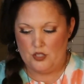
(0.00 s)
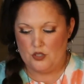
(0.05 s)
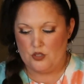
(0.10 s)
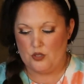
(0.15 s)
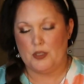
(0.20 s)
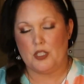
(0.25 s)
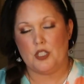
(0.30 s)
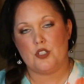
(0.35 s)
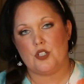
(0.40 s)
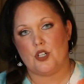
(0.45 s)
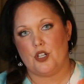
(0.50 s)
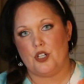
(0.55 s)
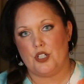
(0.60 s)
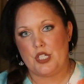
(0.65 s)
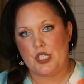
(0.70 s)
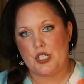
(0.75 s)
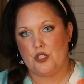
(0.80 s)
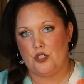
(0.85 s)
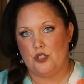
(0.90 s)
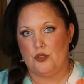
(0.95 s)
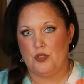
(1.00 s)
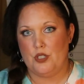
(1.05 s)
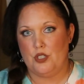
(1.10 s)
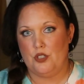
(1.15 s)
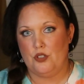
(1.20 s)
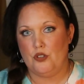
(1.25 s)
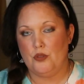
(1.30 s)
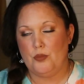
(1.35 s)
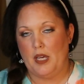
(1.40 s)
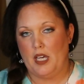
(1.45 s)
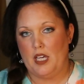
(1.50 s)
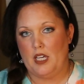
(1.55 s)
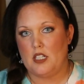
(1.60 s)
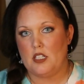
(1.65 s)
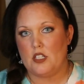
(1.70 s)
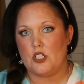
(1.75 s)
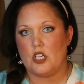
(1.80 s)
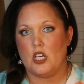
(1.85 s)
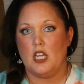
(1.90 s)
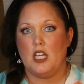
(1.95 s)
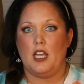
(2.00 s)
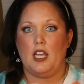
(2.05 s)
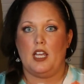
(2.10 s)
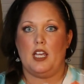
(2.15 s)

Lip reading: So I'm going to turn to a new page,